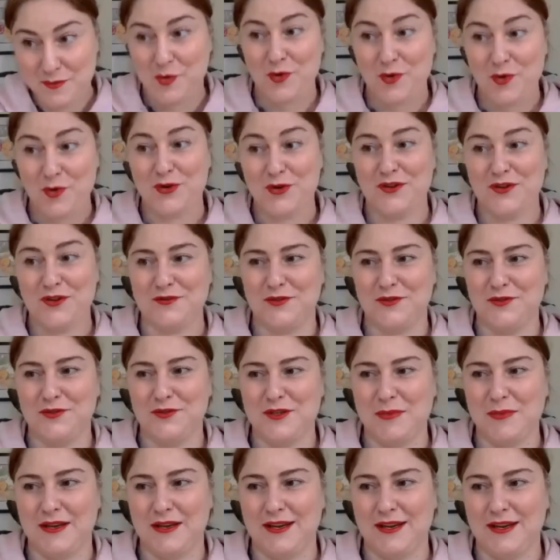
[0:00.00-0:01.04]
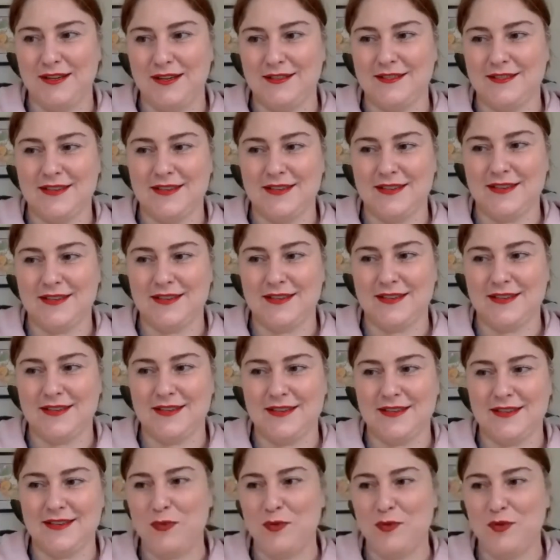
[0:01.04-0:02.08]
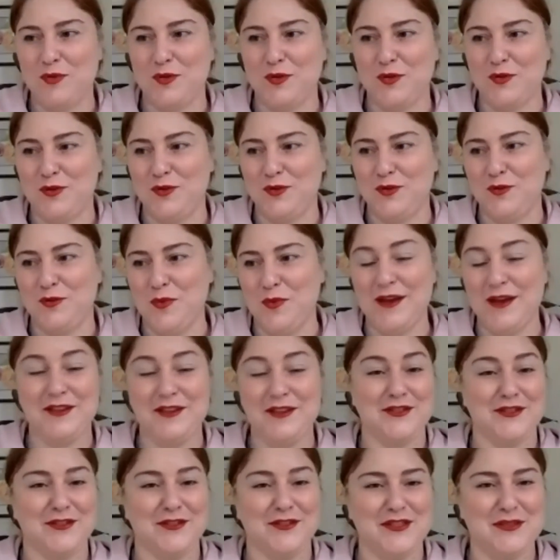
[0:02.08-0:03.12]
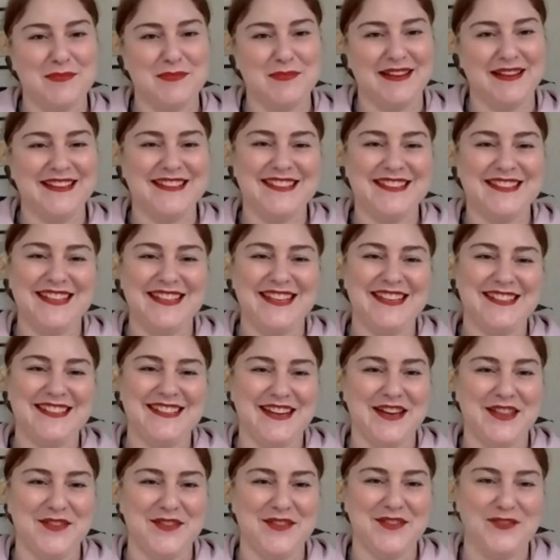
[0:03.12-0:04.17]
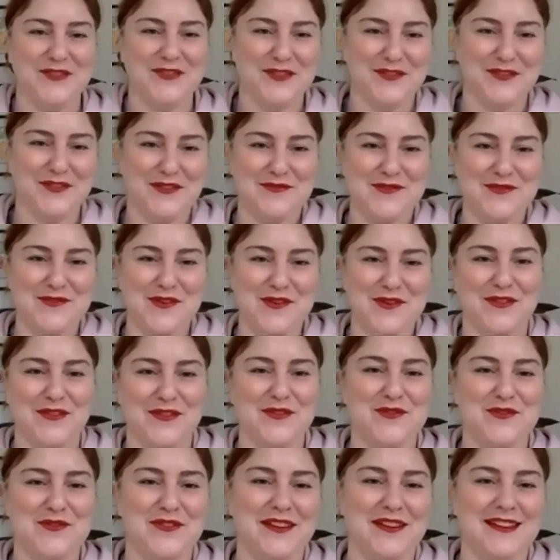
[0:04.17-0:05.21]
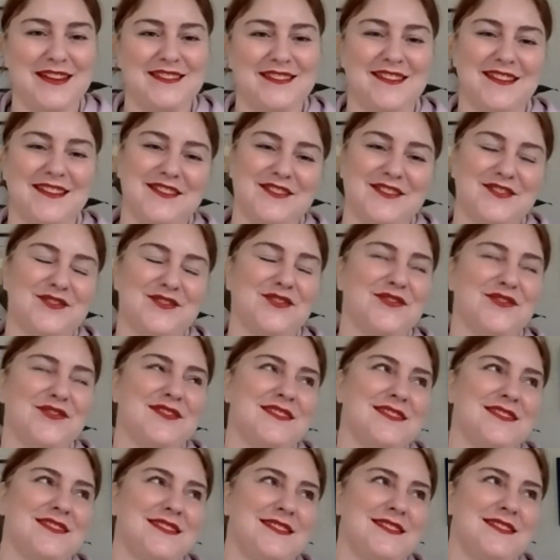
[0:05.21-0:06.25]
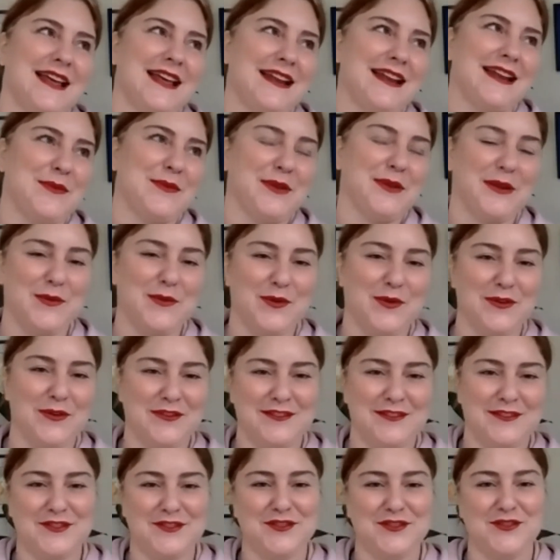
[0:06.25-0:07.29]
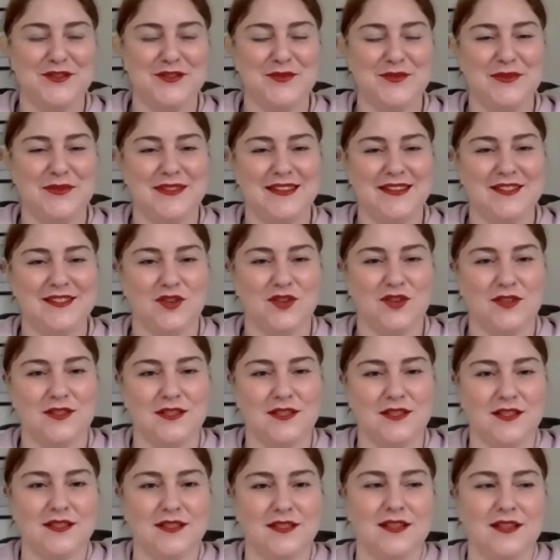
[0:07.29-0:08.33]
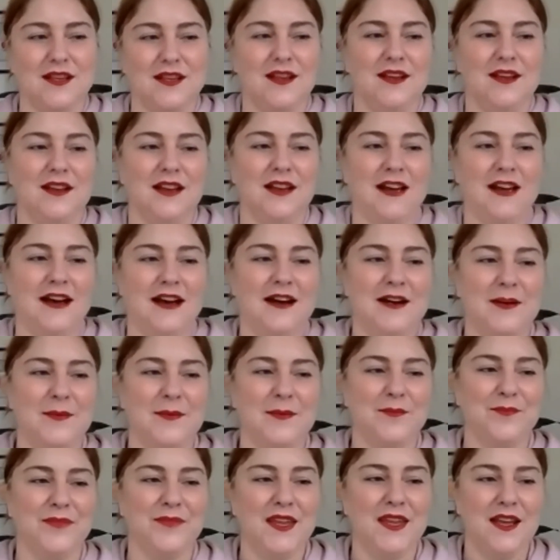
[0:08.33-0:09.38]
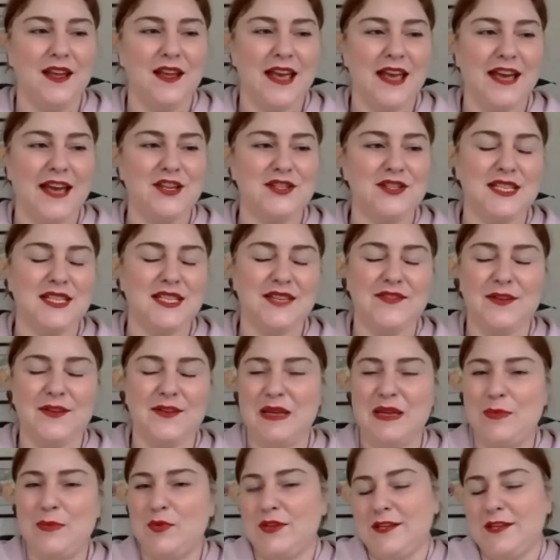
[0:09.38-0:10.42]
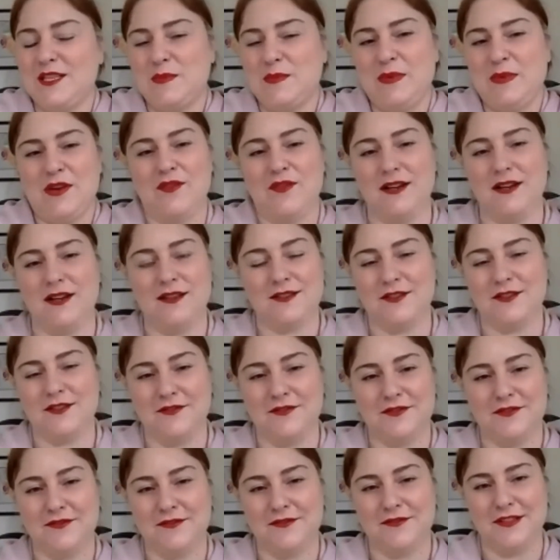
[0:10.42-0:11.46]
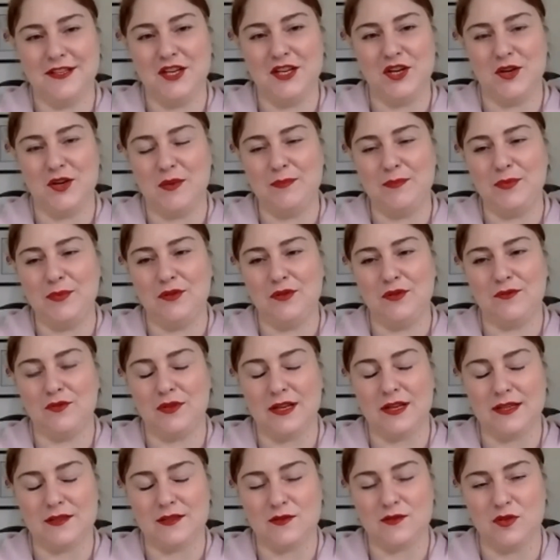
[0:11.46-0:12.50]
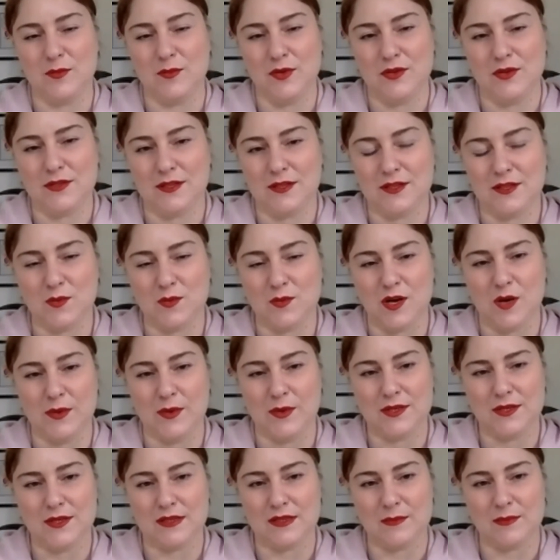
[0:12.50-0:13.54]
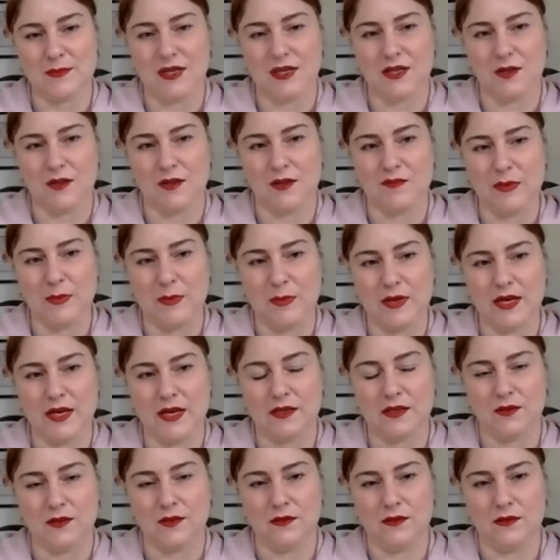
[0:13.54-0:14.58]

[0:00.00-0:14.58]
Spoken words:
of Lou's Place and people who went to Lou's Place sitting together in the front row of the audience. I just thought, this is exactly what I want to do with these concerts. And just giving people the experience of, beautiful classical music as well, which is something a lot of people haven't heard.